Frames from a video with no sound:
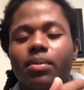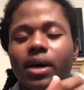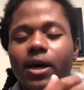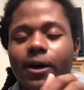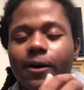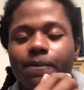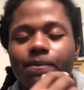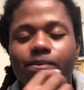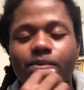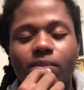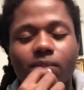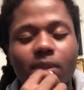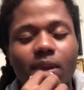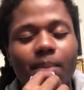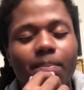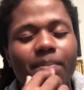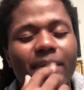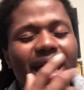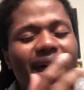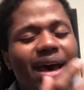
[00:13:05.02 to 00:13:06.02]
man,
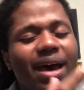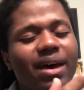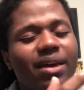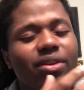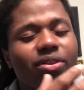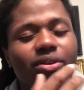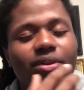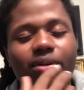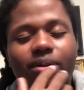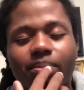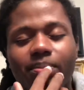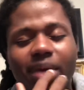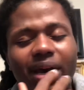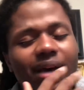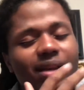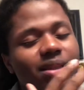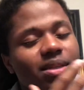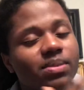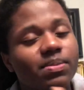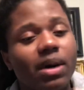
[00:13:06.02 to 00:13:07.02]
math.
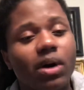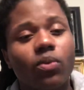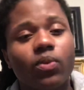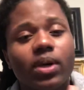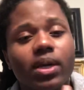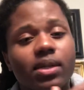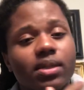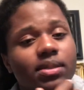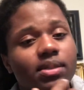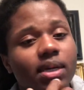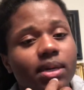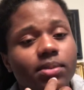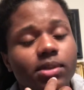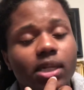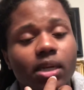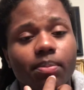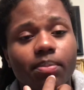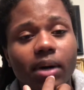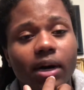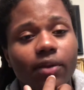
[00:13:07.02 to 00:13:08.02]
Math is my weakest
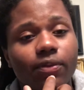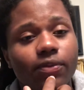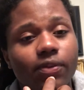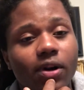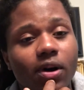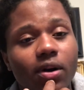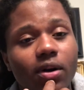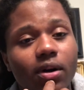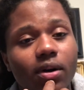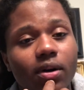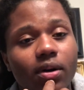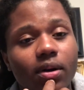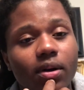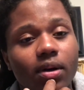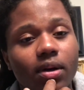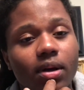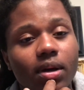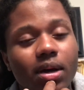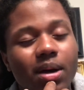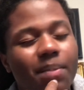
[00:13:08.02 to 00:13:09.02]
subject by far.
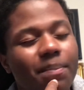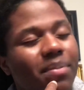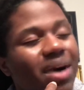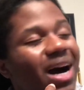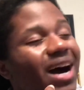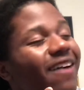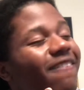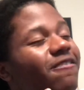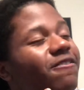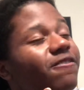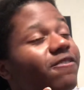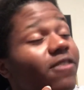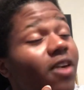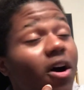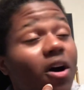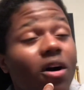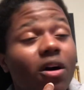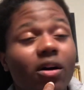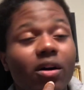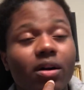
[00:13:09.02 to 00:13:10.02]
By
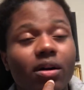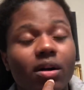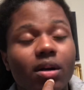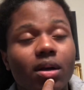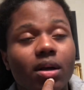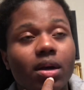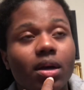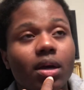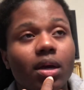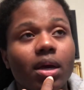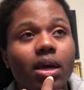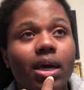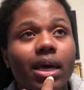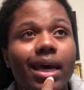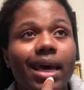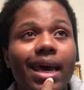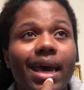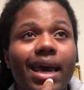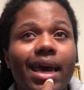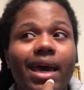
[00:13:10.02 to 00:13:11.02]
far.
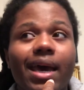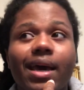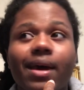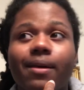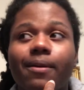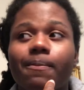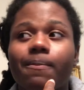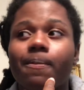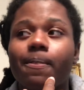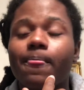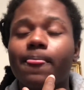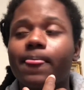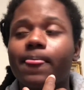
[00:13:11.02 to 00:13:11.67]
And